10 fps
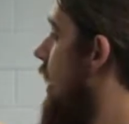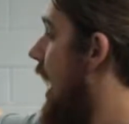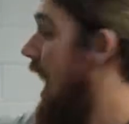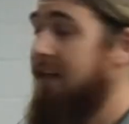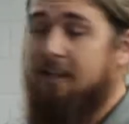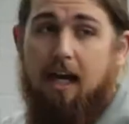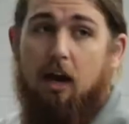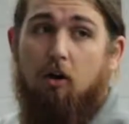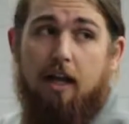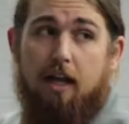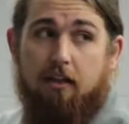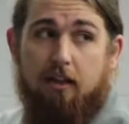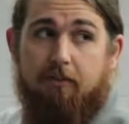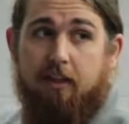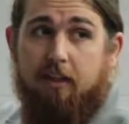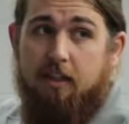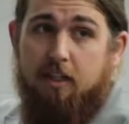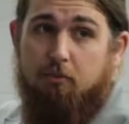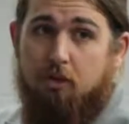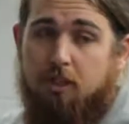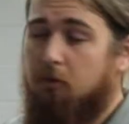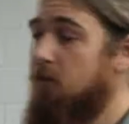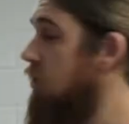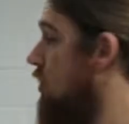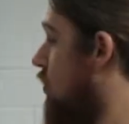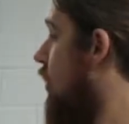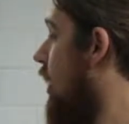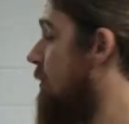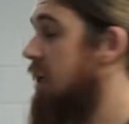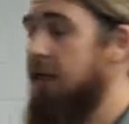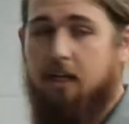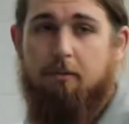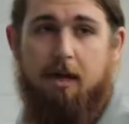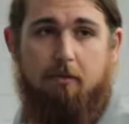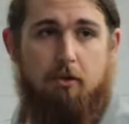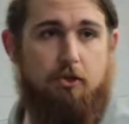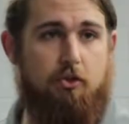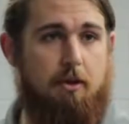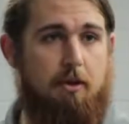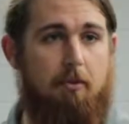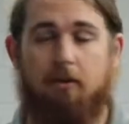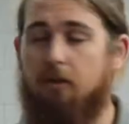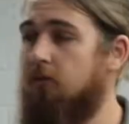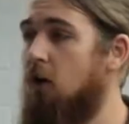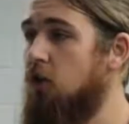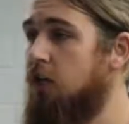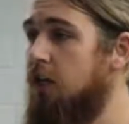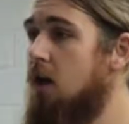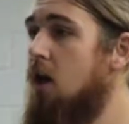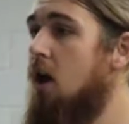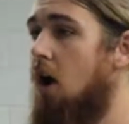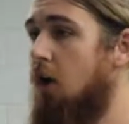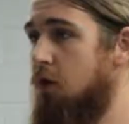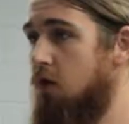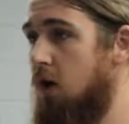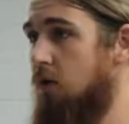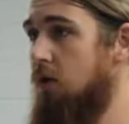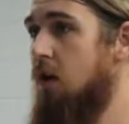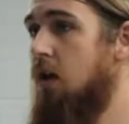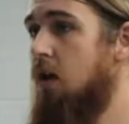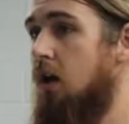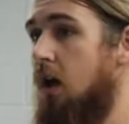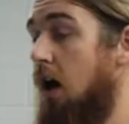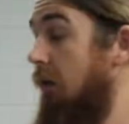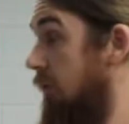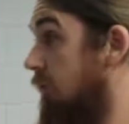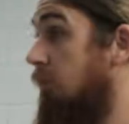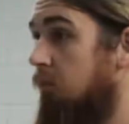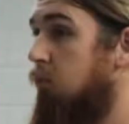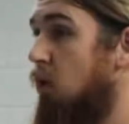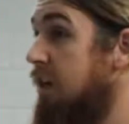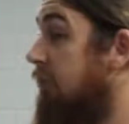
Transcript: acting out and living these principles, you're gonna be an independent person. You're gonna be able to function on your own pretty